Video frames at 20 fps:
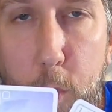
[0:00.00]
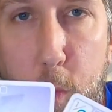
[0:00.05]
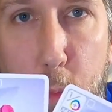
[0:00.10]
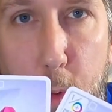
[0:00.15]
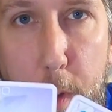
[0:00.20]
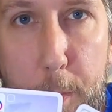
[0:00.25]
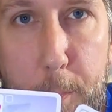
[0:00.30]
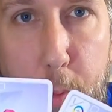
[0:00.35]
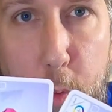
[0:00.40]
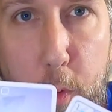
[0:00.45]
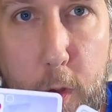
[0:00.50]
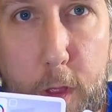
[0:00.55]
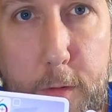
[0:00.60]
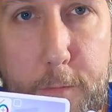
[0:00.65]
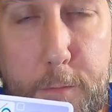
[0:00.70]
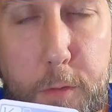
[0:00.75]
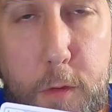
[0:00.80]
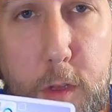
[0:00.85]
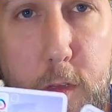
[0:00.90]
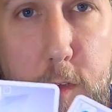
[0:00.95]
1 point
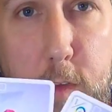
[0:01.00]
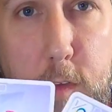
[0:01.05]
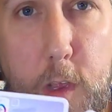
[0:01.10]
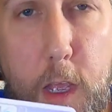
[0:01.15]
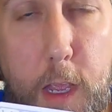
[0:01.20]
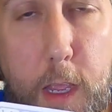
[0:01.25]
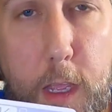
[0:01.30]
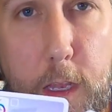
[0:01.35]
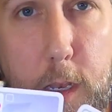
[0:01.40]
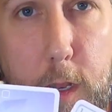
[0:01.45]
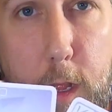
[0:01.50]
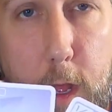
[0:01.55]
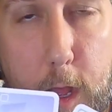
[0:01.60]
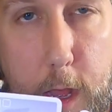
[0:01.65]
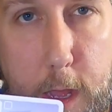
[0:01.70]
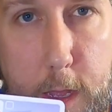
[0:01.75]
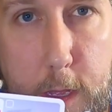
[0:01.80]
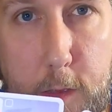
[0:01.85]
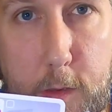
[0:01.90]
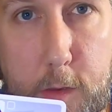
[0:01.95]
for the second
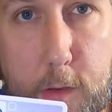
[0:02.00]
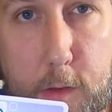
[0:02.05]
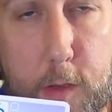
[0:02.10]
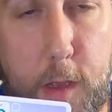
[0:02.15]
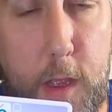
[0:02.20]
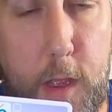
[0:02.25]
highest,